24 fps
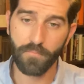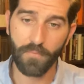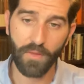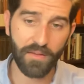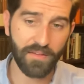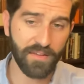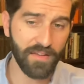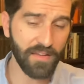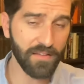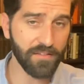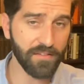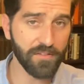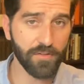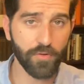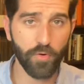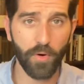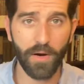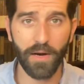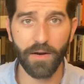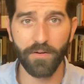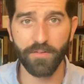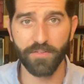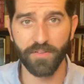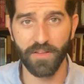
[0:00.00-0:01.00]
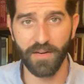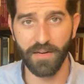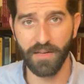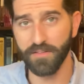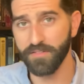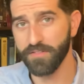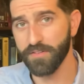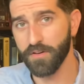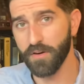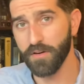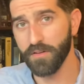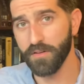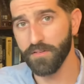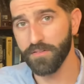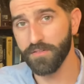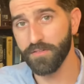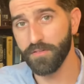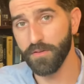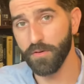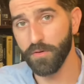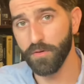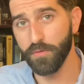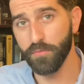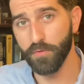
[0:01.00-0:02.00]
kids choir is going to get started
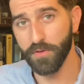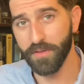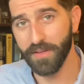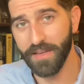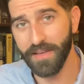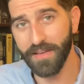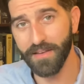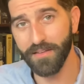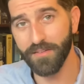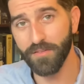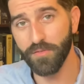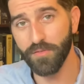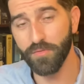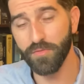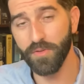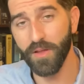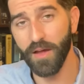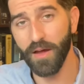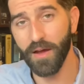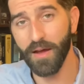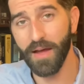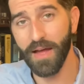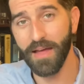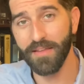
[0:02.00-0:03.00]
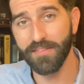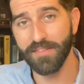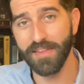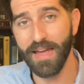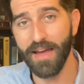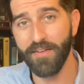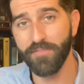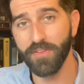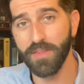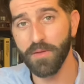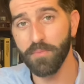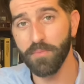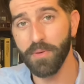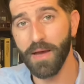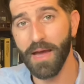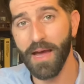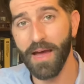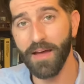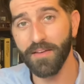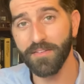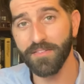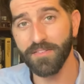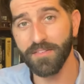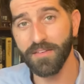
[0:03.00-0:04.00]
soon, where the kids, uh, as they have in the
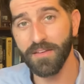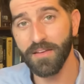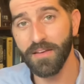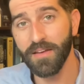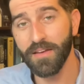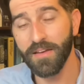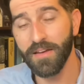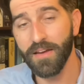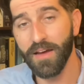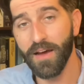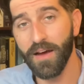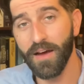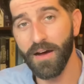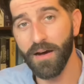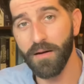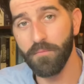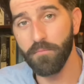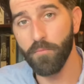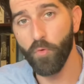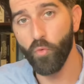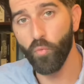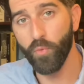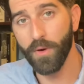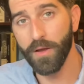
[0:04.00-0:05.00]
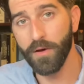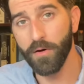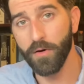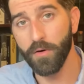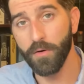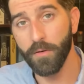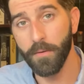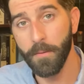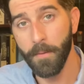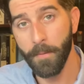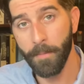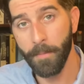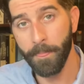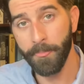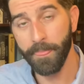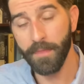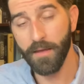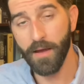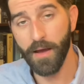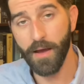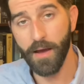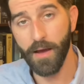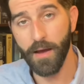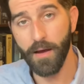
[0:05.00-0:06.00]
past, um, will
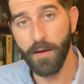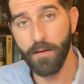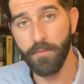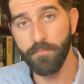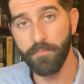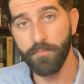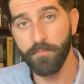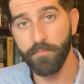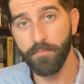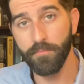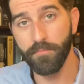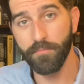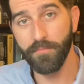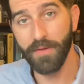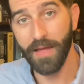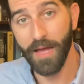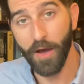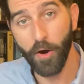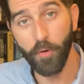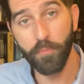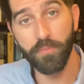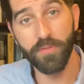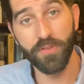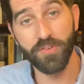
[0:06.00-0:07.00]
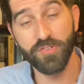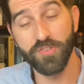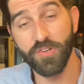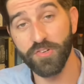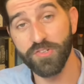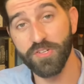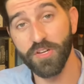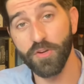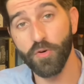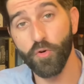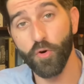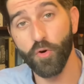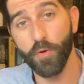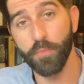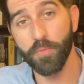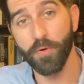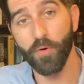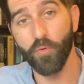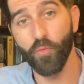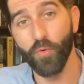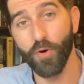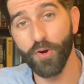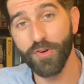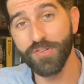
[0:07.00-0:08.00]
uh, help the church in corporate
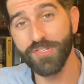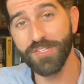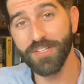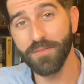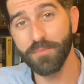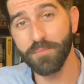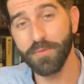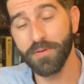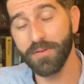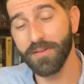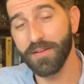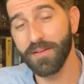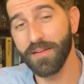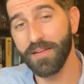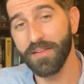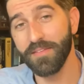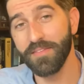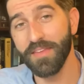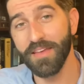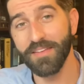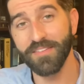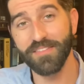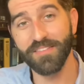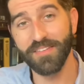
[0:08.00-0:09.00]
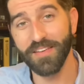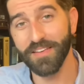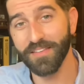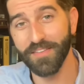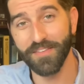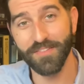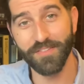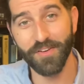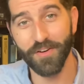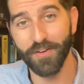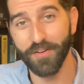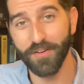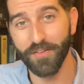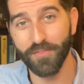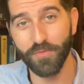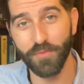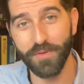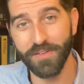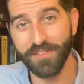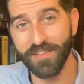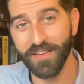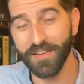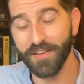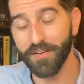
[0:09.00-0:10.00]
worship, and they sing the songs we
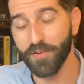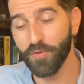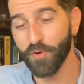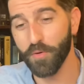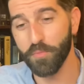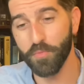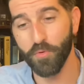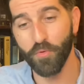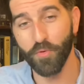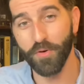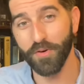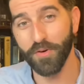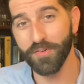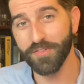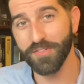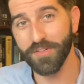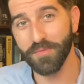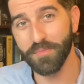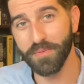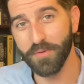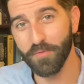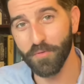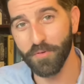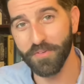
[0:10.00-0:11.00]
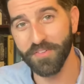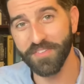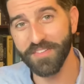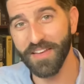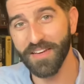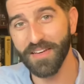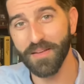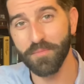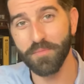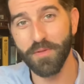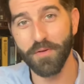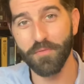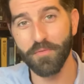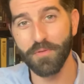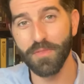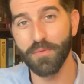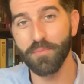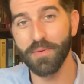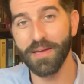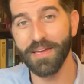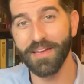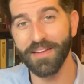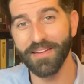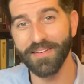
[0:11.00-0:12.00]
sing in corporate worship, and will stand up there with the
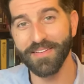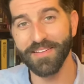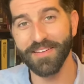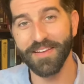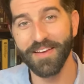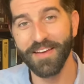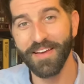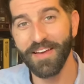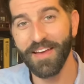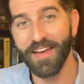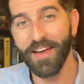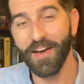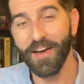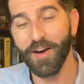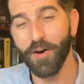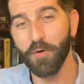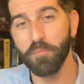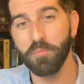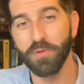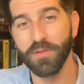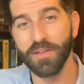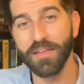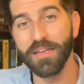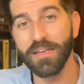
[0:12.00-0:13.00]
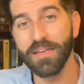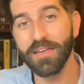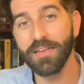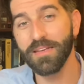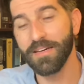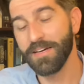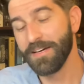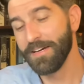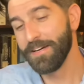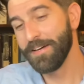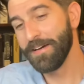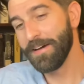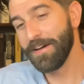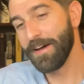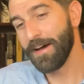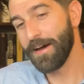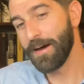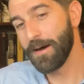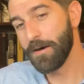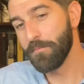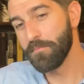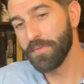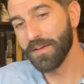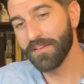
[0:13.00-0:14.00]
band and help lead.
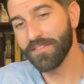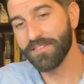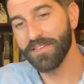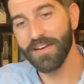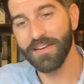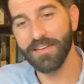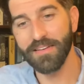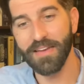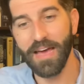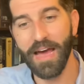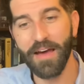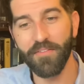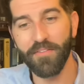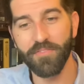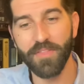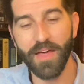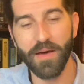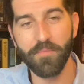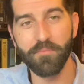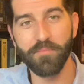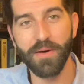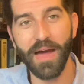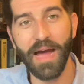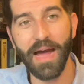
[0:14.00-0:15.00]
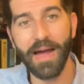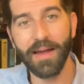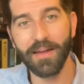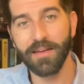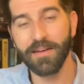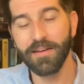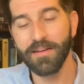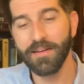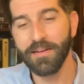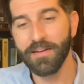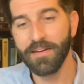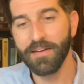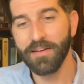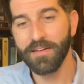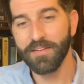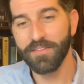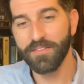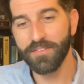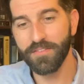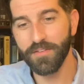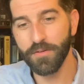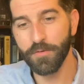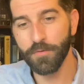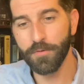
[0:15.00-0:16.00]
Um, excited to have that back
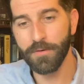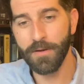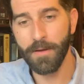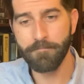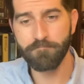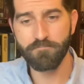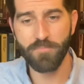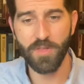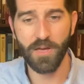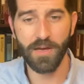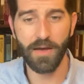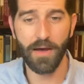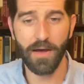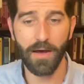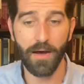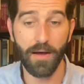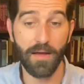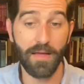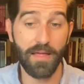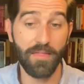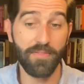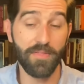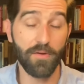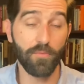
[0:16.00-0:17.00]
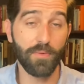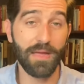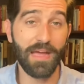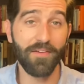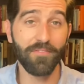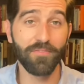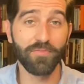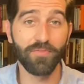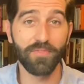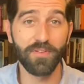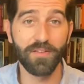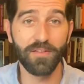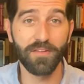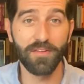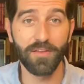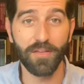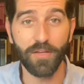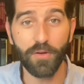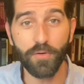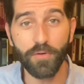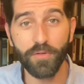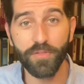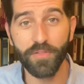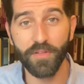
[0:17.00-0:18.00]
soon. Uh, and then we have
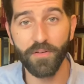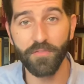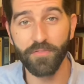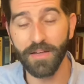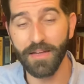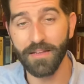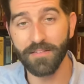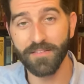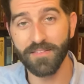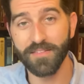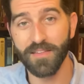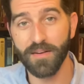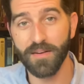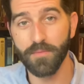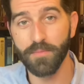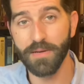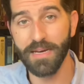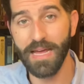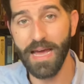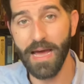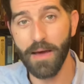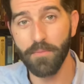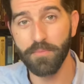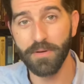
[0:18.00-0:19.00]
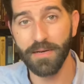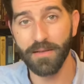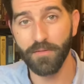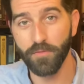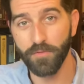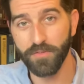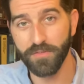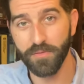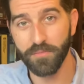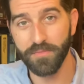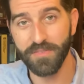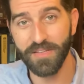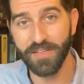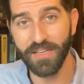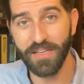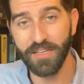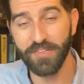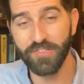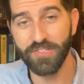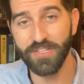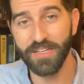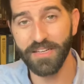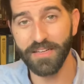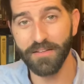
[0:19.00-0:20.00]
youth events that have been happening with some
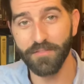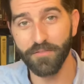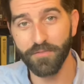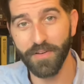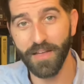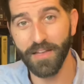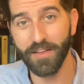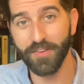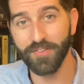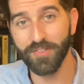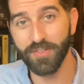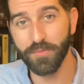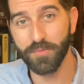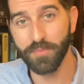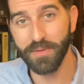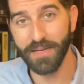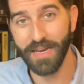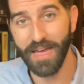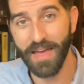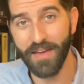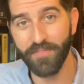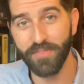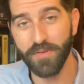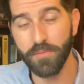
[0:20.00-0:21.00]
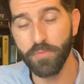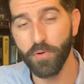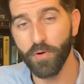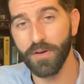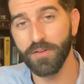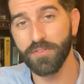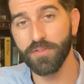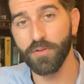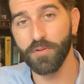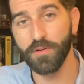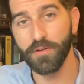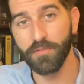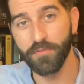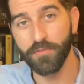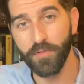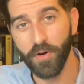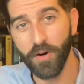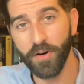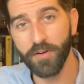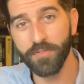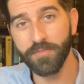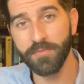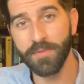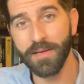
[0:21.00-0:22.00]
teaching and fellowship and heavy parental
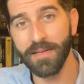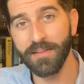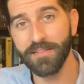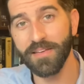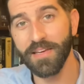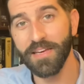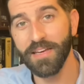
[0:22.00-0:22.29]
involvement.